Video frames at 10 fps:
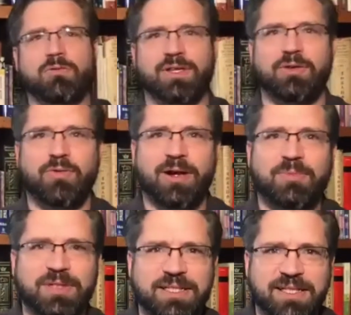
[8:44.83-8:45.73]
You know, we're able
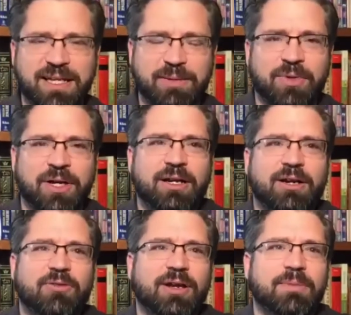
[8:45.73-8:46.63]
to see him
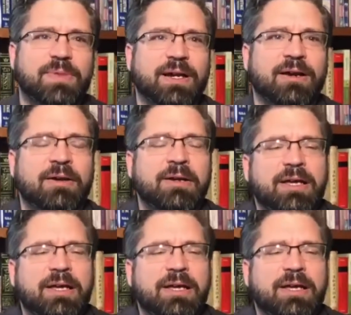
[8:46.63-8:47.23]
right up there.